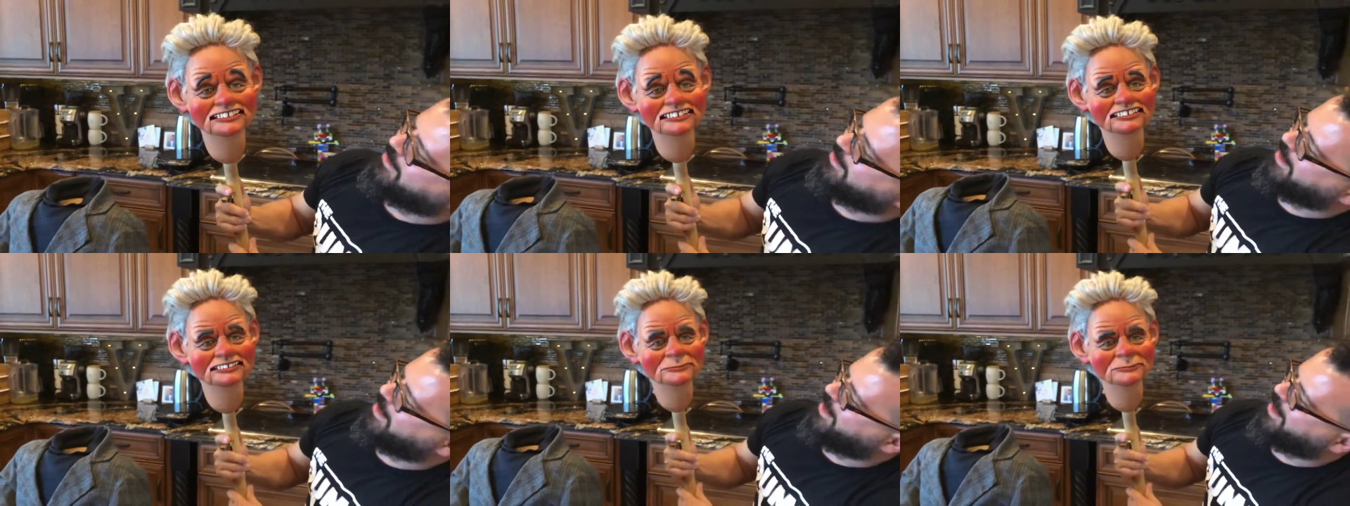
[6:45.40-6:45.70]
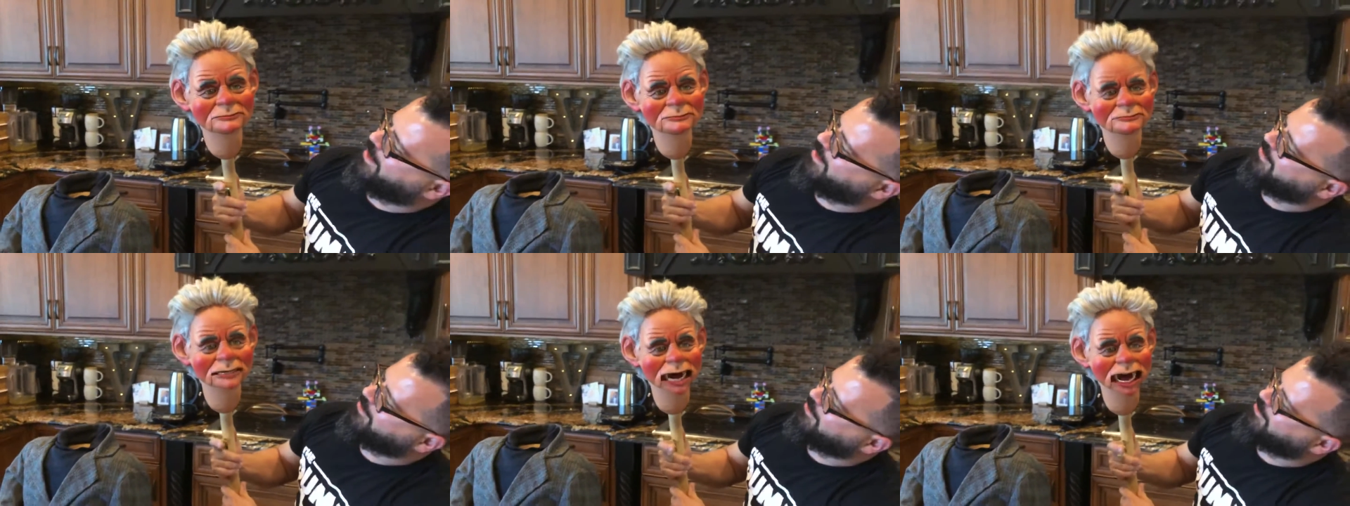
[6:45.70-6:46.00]

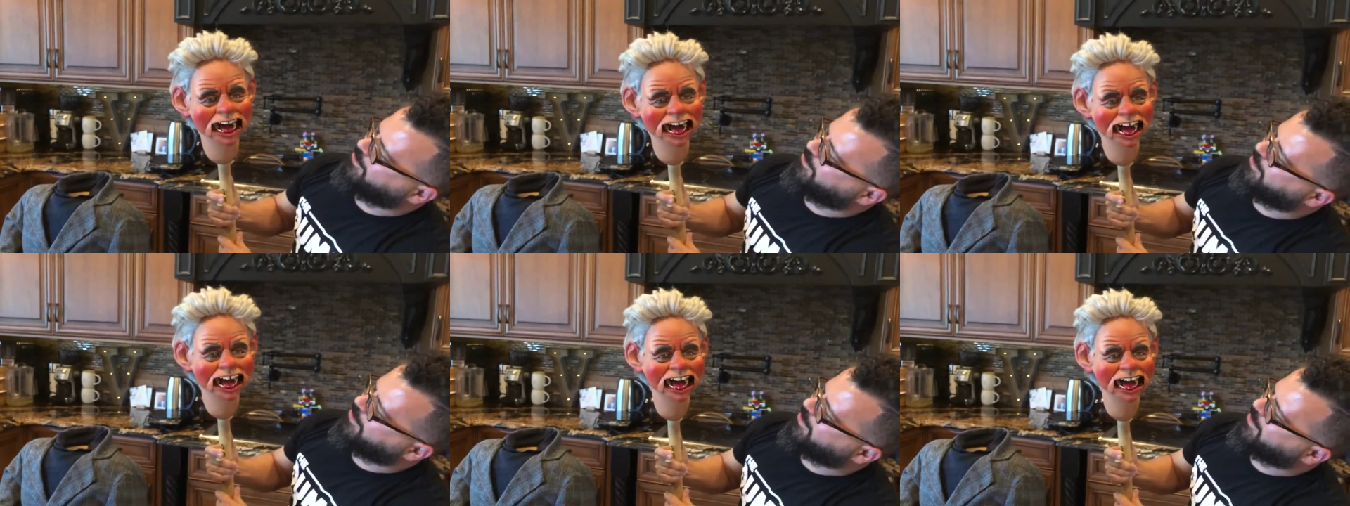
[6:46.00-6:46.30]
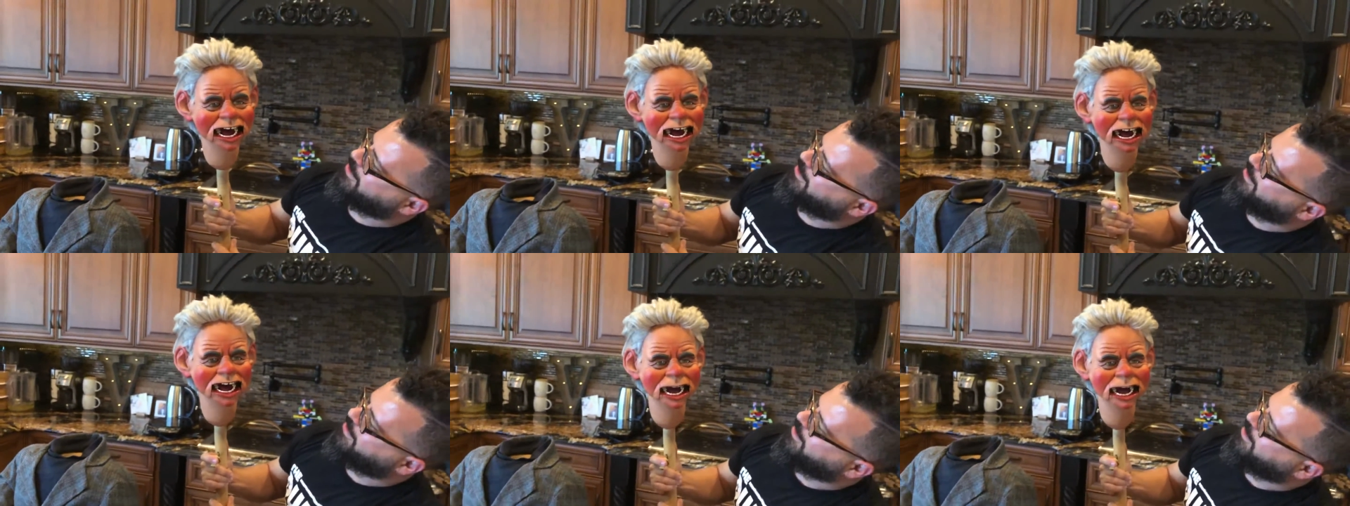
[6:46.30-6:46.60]
that,
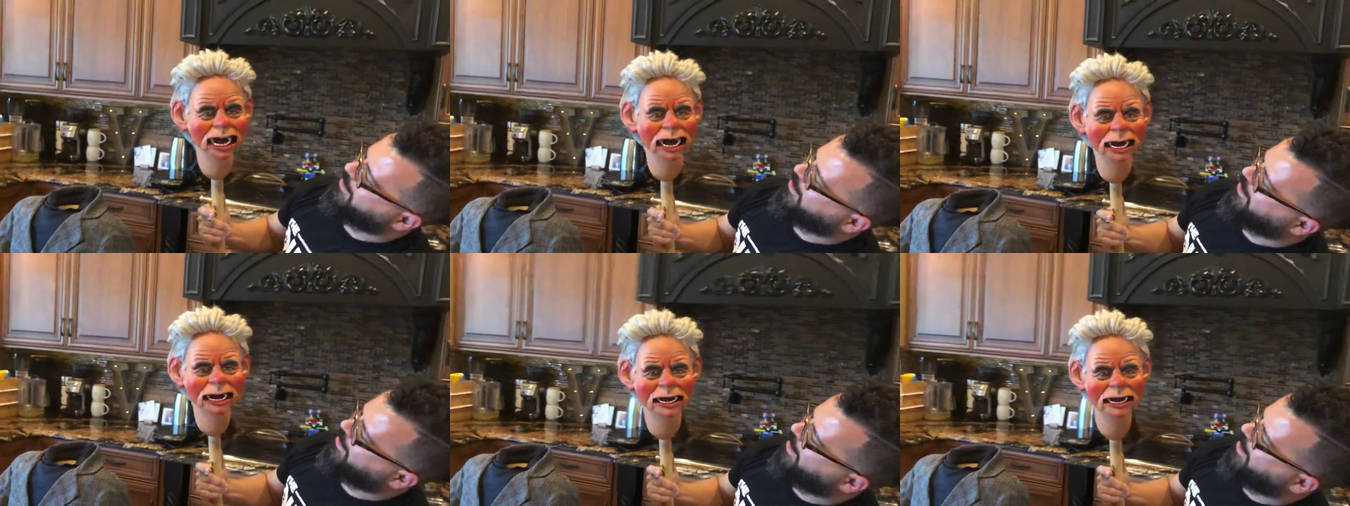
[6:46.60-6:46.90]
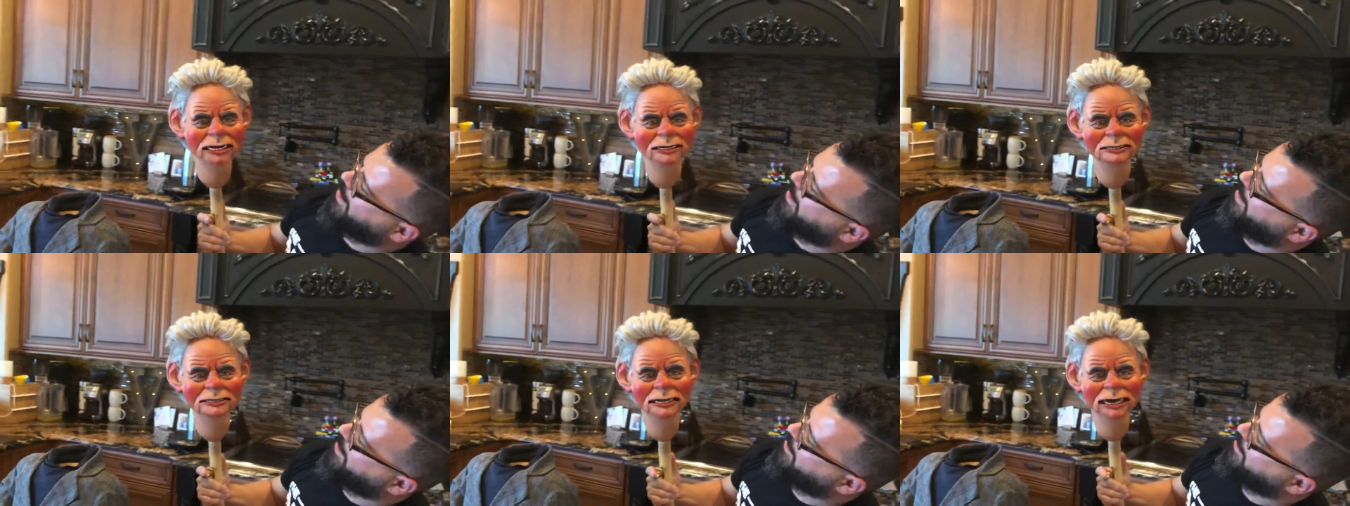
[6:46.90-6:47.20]
or
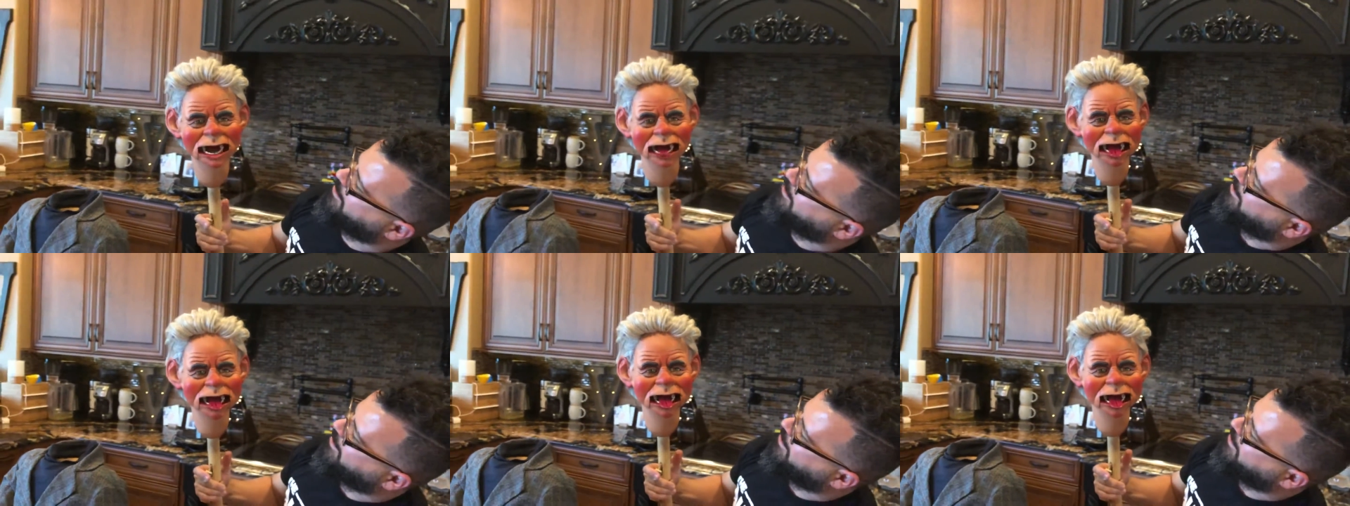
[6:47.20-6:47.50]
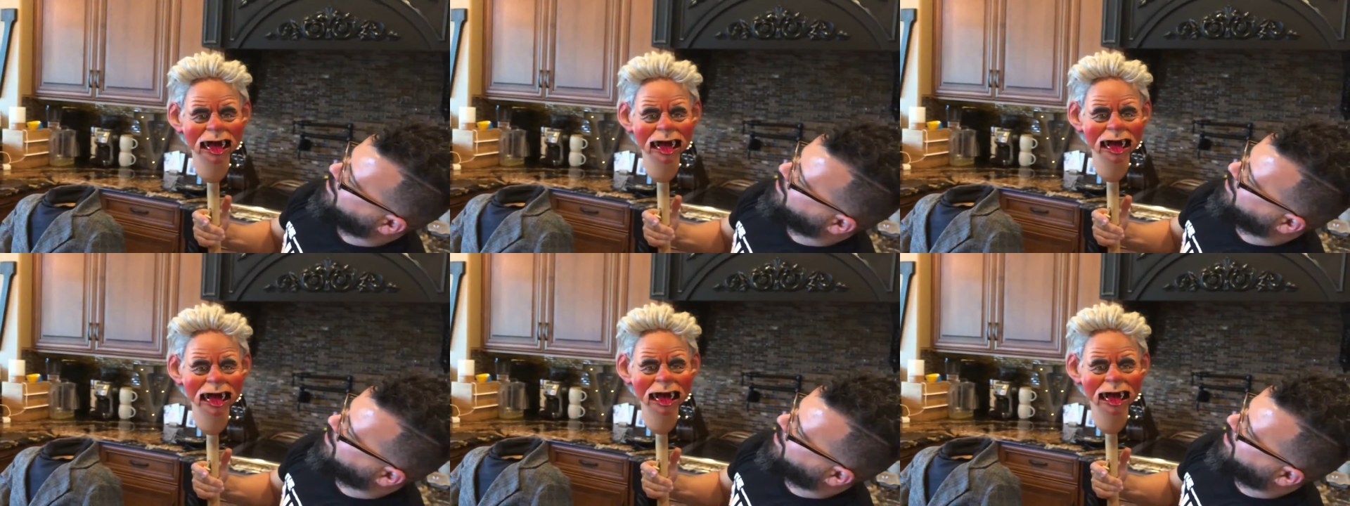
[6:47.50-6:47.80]
that,
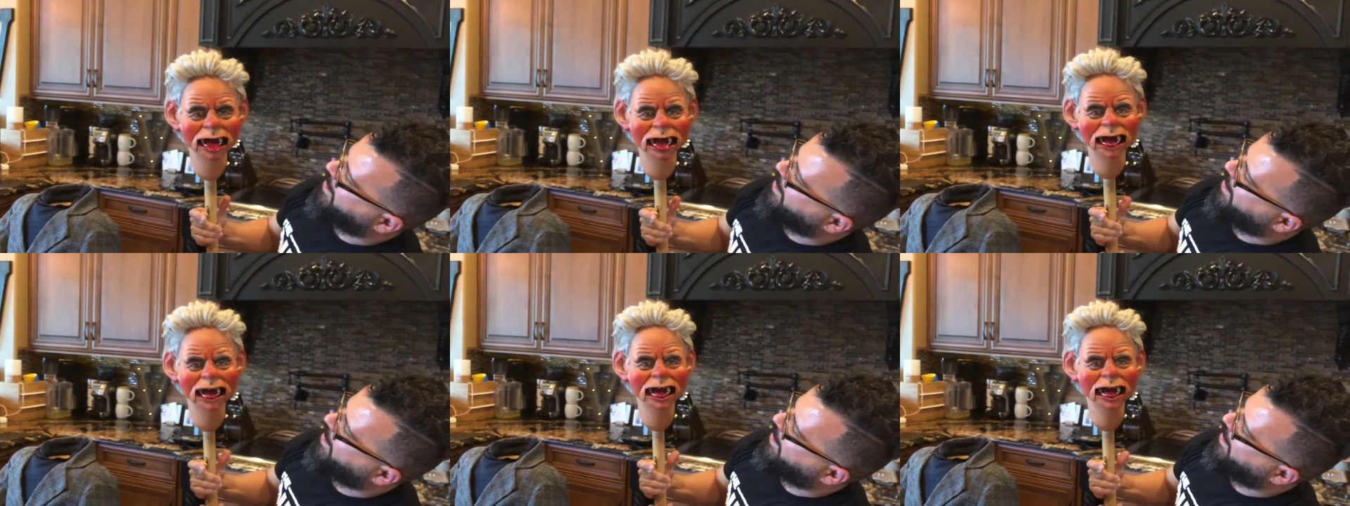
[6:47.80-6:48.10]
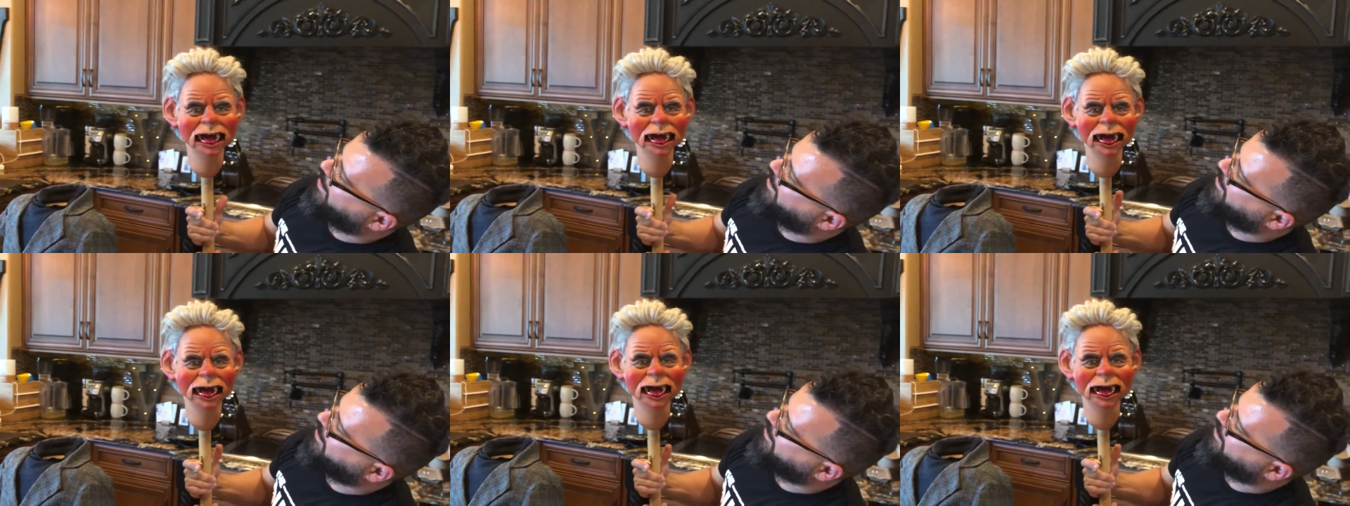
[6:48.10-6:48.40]
or
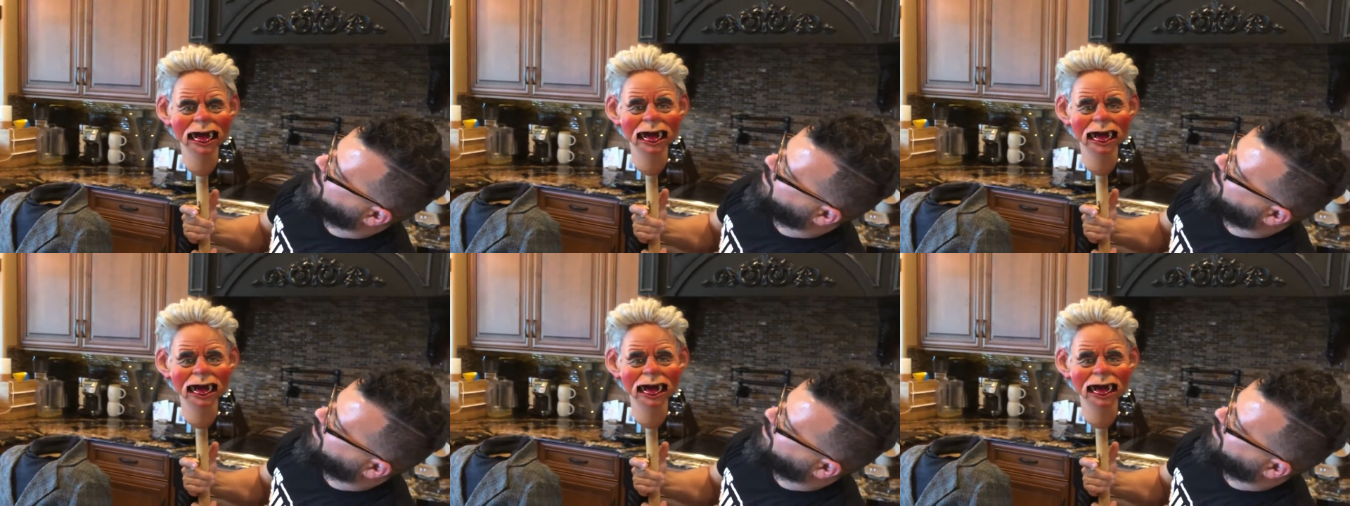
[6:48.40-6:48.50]
that,